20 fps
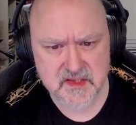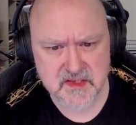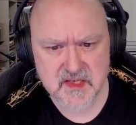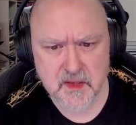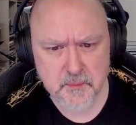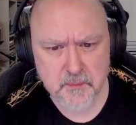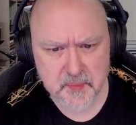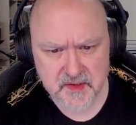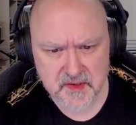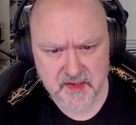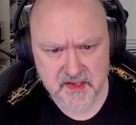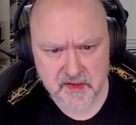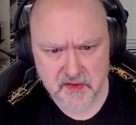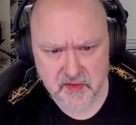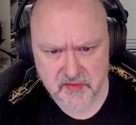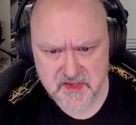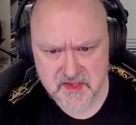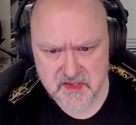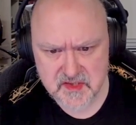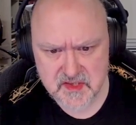complete
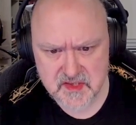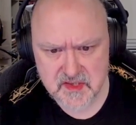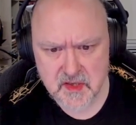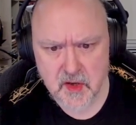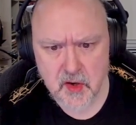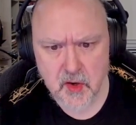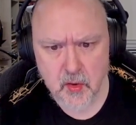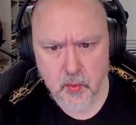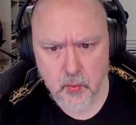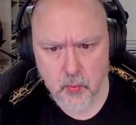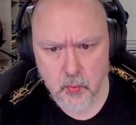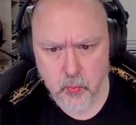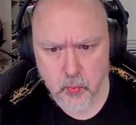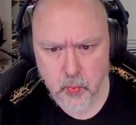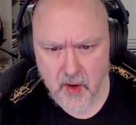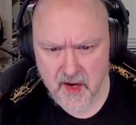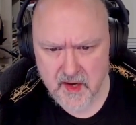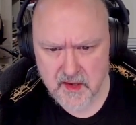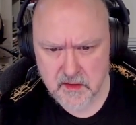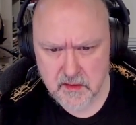nonsense.
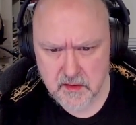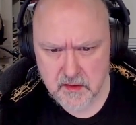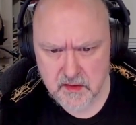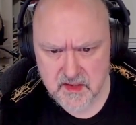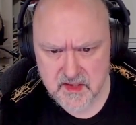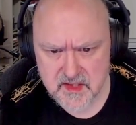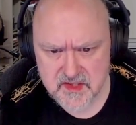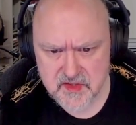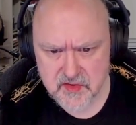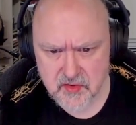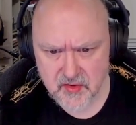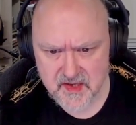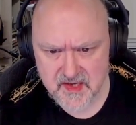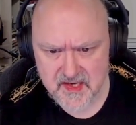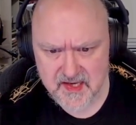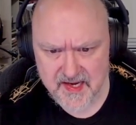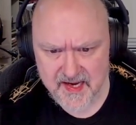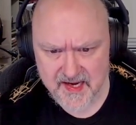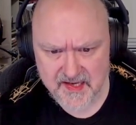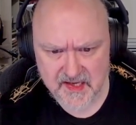1 is not
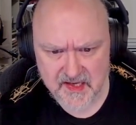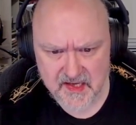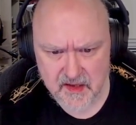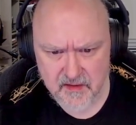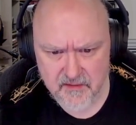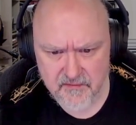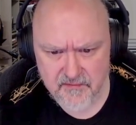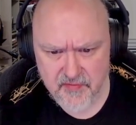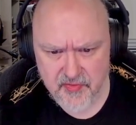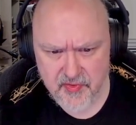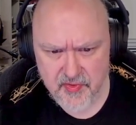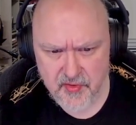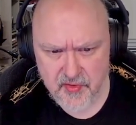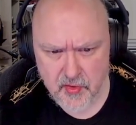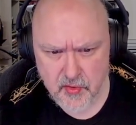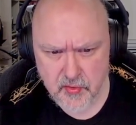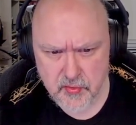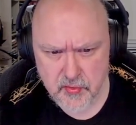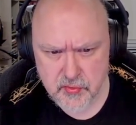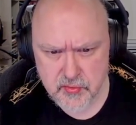in any of
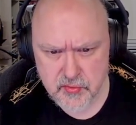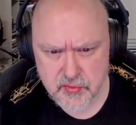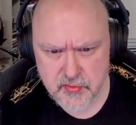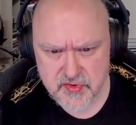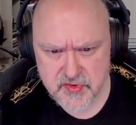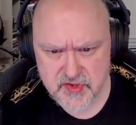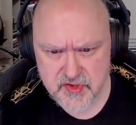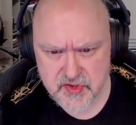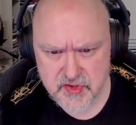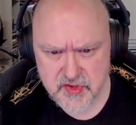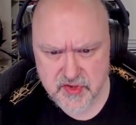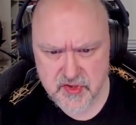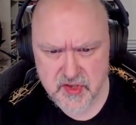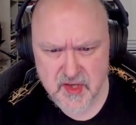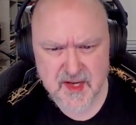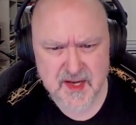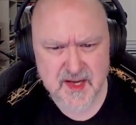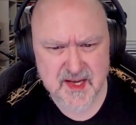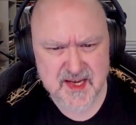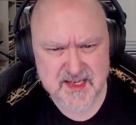those.
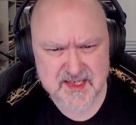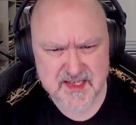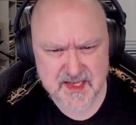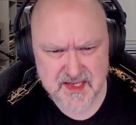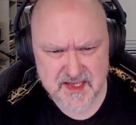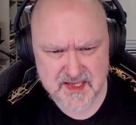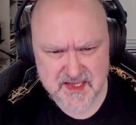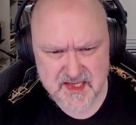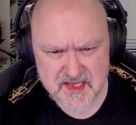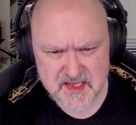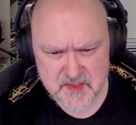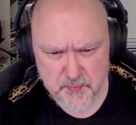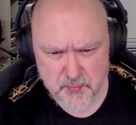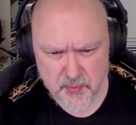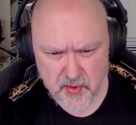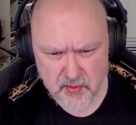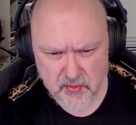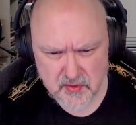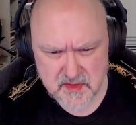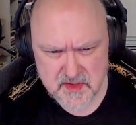Is it this
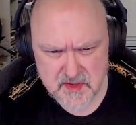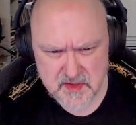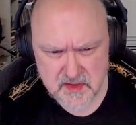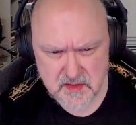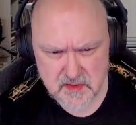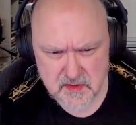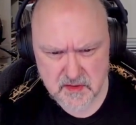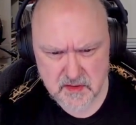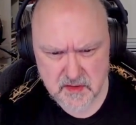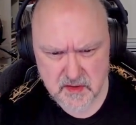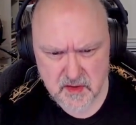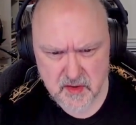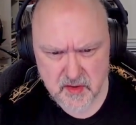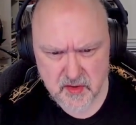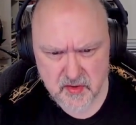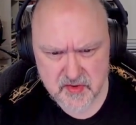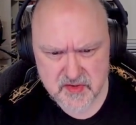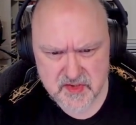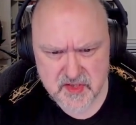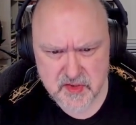box?
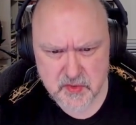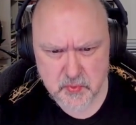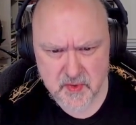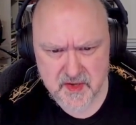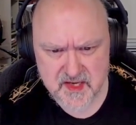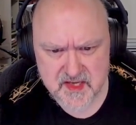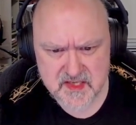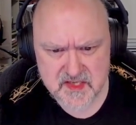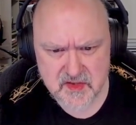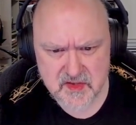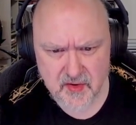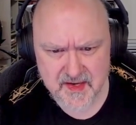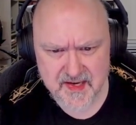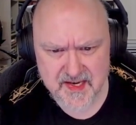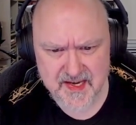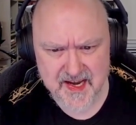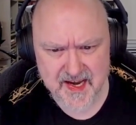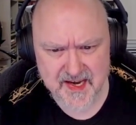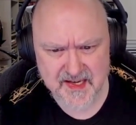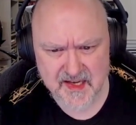Because 3 is not
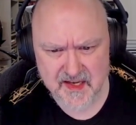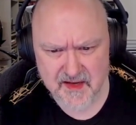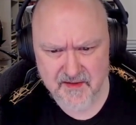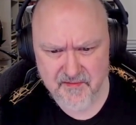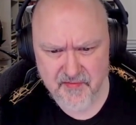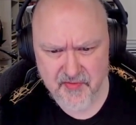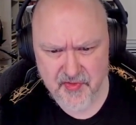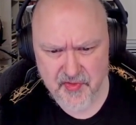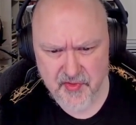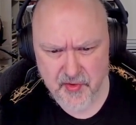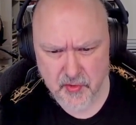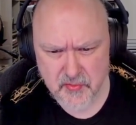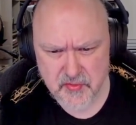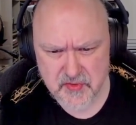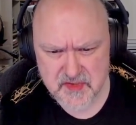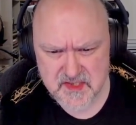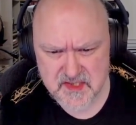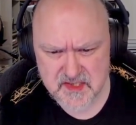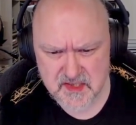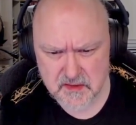in any of
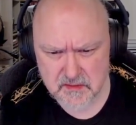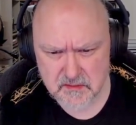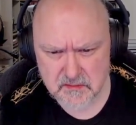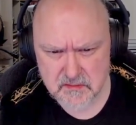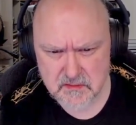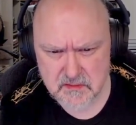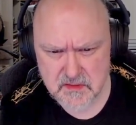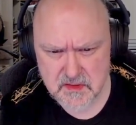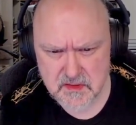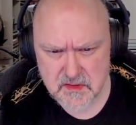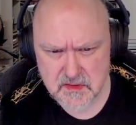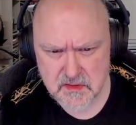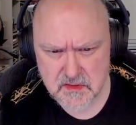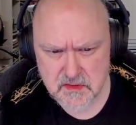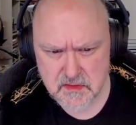those cells.